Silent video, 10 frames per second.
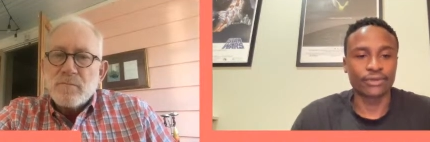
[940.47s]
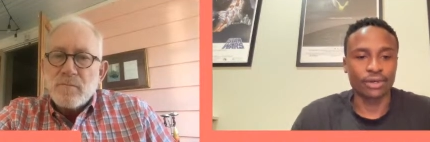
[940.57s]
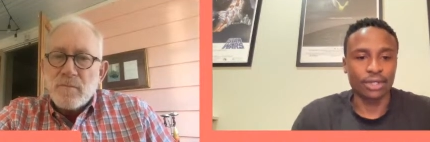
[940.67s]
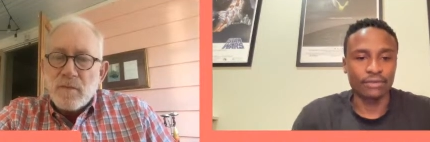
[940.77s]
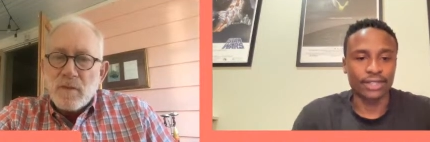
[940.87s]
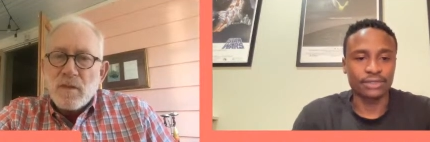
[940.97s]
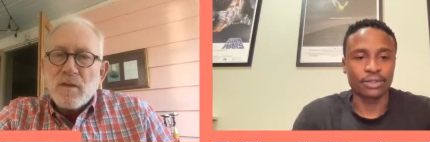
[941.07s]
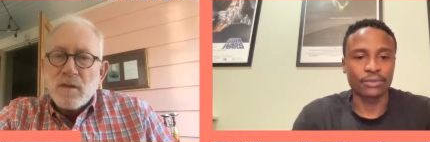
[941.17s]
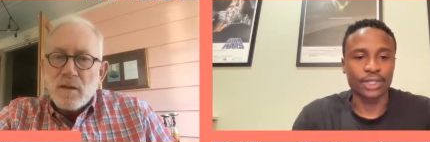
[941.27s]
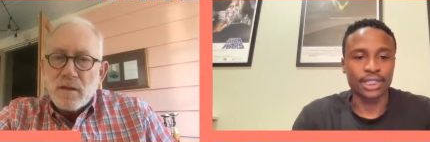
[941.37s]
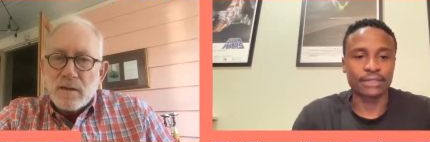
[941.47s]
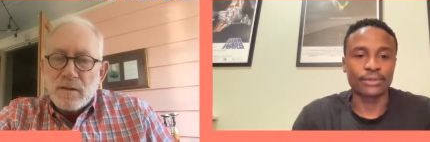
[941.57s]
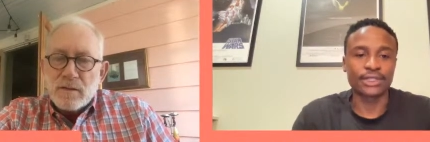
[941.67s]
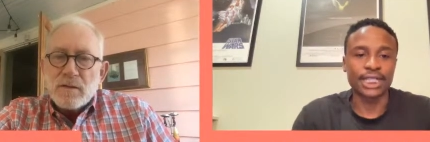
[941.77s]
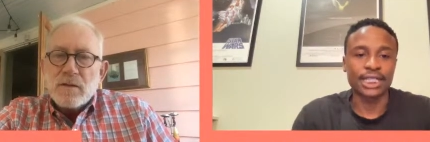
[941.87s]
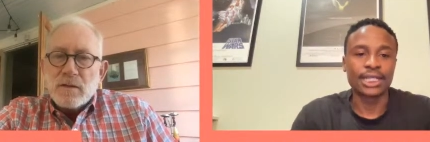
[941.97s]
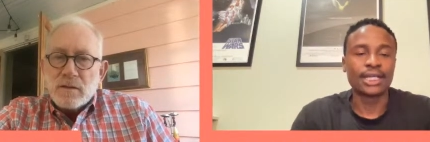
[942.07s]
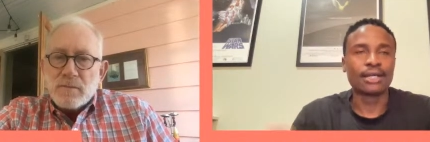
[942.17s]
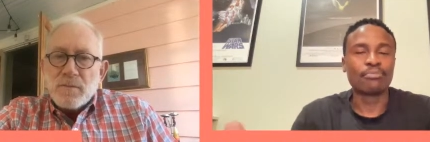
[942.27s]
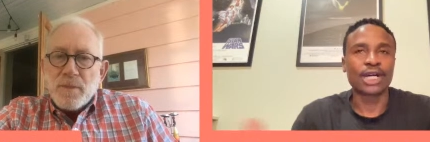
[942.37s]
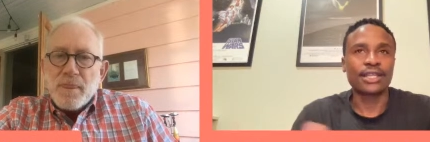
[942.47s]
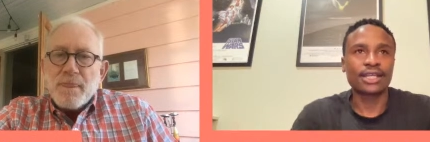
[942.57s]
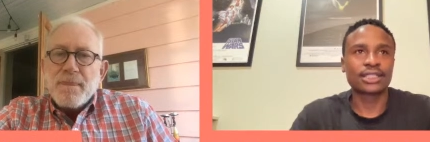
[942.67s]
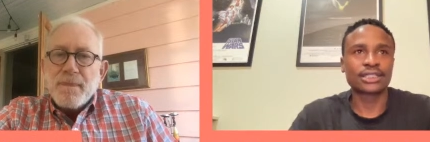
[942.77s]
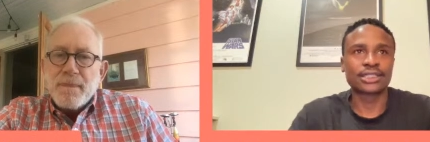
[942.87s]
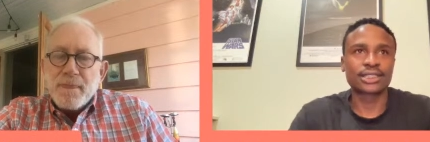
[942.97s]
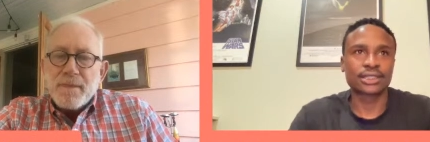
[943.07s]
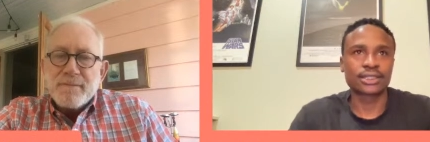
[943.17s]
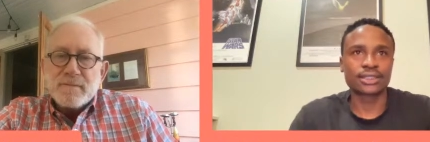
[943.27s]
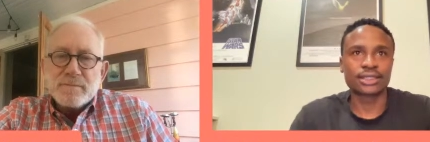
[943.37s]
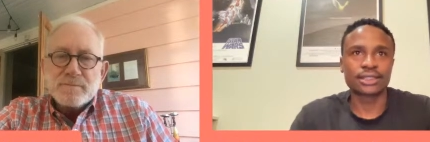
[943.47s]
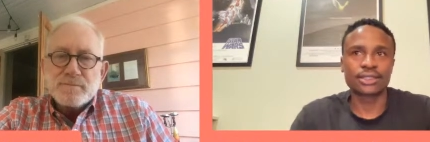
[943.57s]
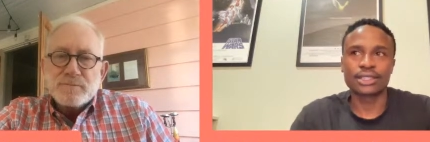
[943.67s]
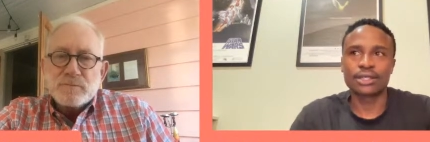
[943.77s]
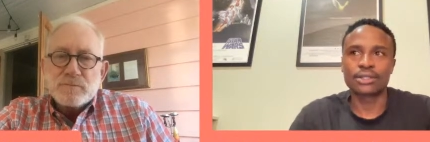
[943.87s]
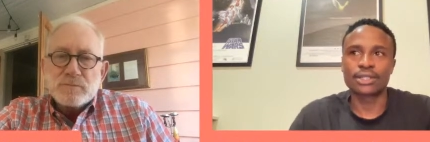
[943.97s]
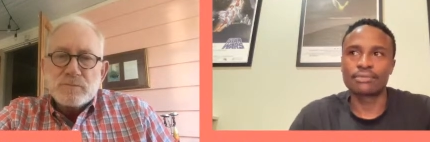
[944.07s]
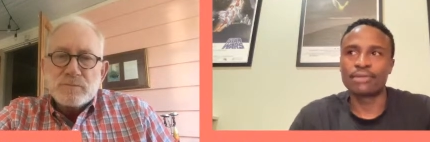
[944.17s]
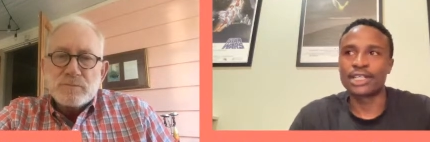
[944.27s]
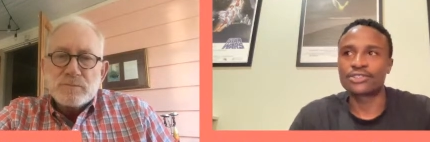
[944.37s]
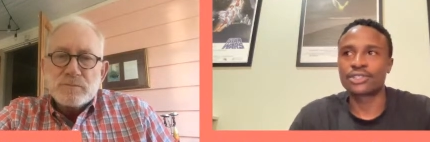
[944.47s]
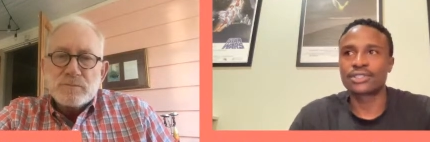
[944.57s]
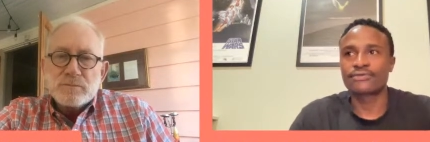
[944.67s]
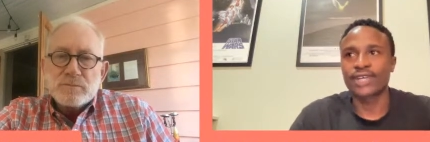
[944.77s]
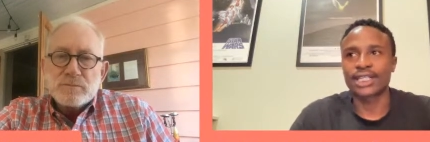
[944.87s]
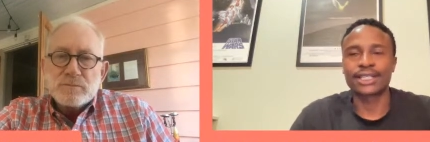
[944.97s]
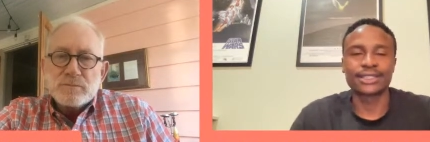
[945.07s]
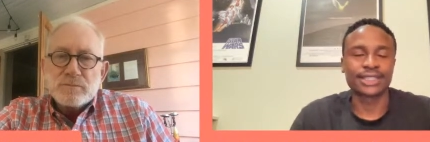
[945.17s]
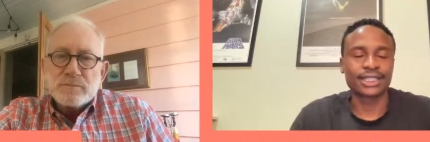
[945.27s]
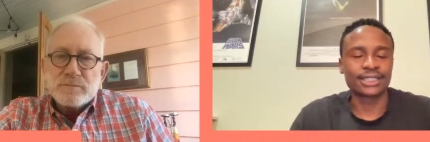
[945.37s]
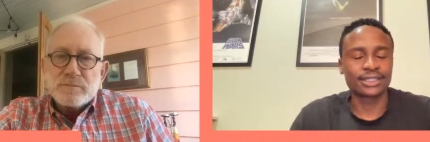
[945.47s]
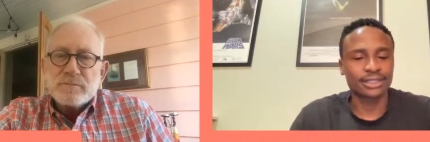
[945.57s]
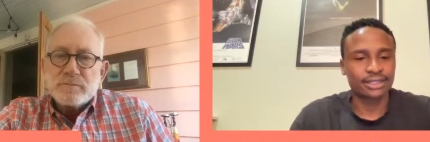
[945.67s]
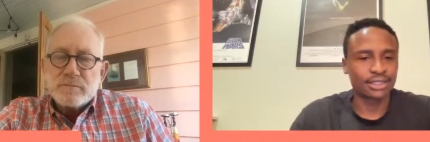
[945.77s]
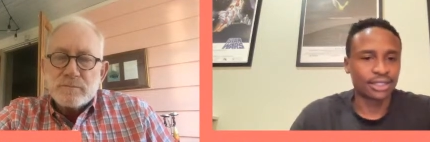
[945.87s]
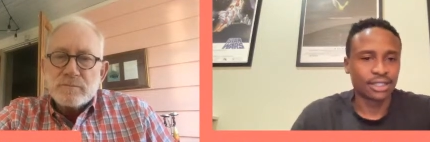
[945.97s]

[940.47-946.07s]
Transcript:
Speaker 1: for all of us where we because i always like my thing is is is the my journey is to find contentness